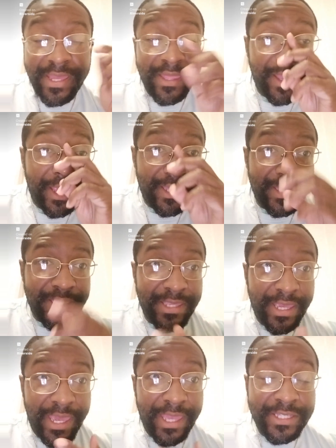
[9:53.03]
like
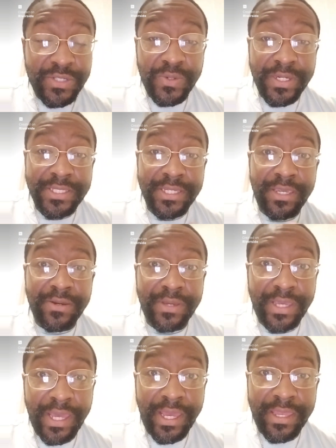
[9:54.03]
the intuition, your
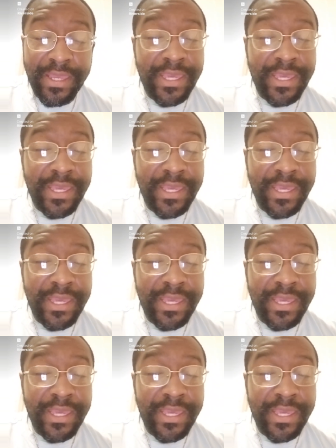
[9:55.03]
gut.